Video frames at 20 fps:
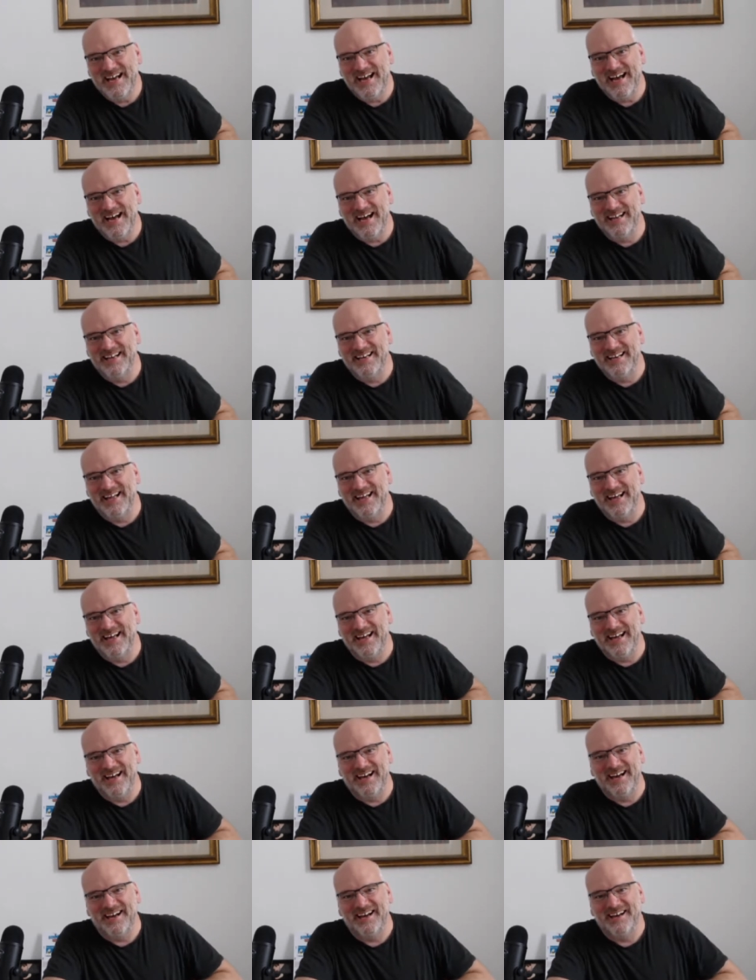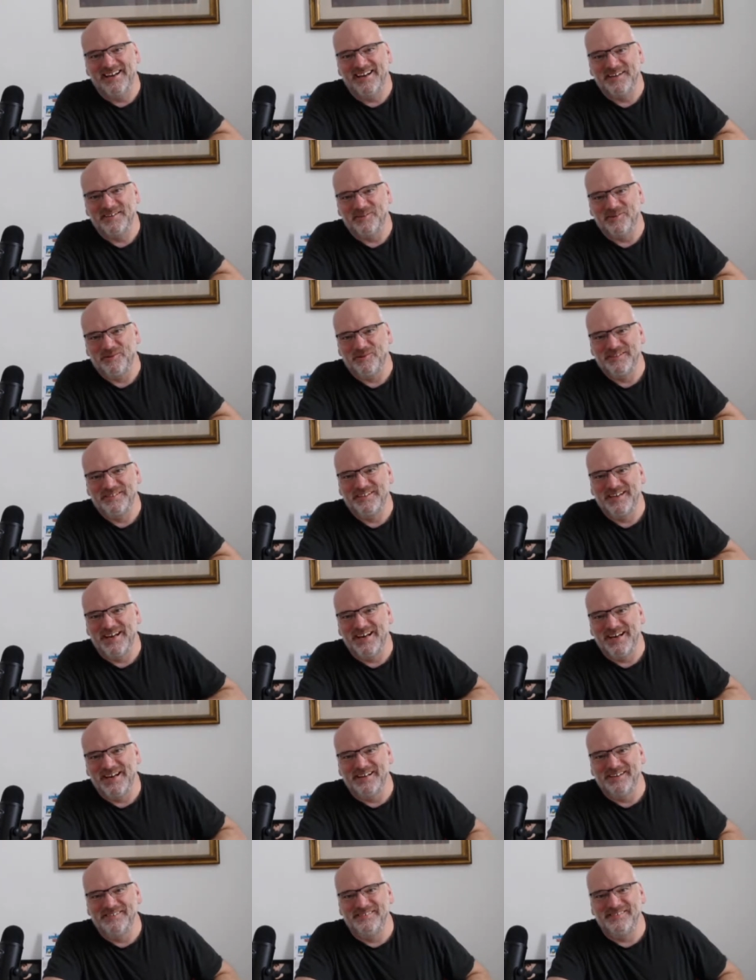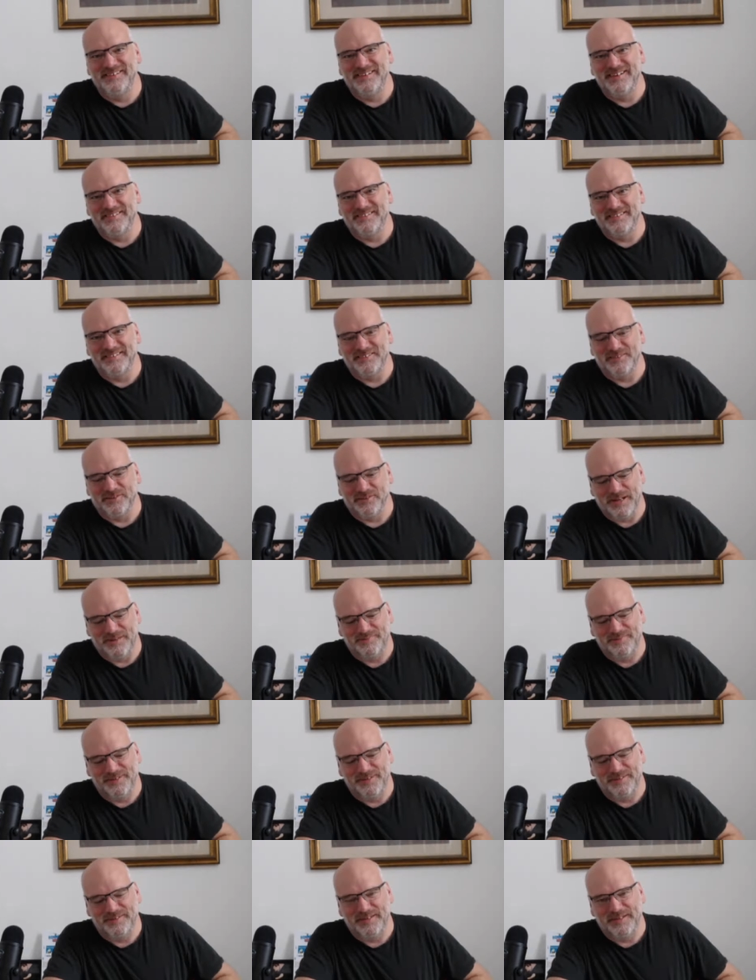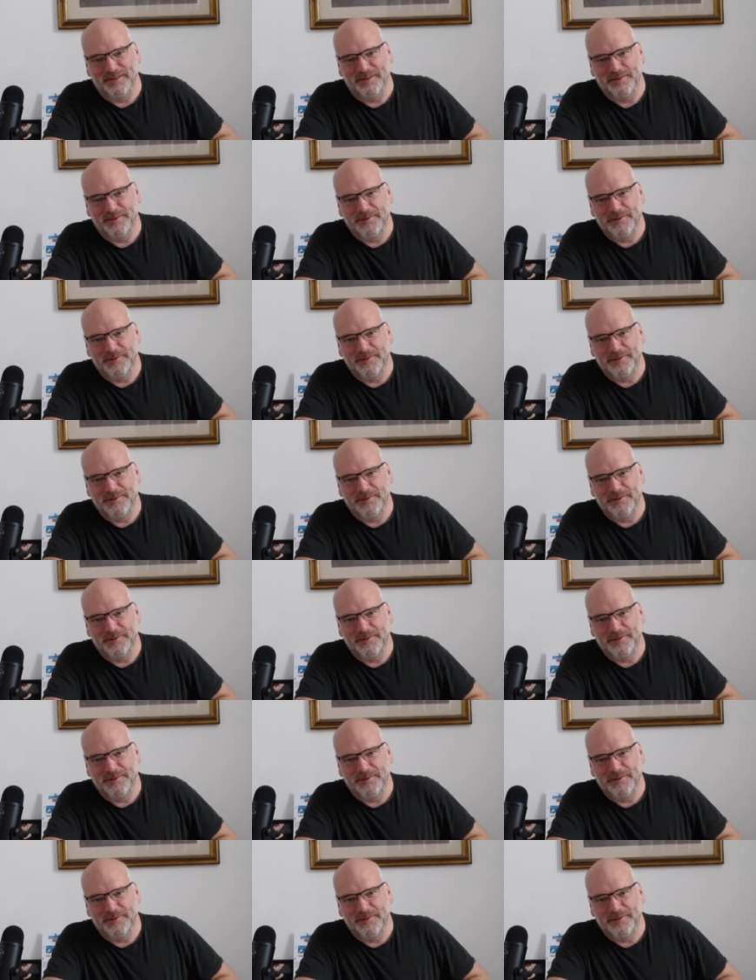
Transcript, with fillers: and uh, and as always, uh, cheers us all up, doesn't it?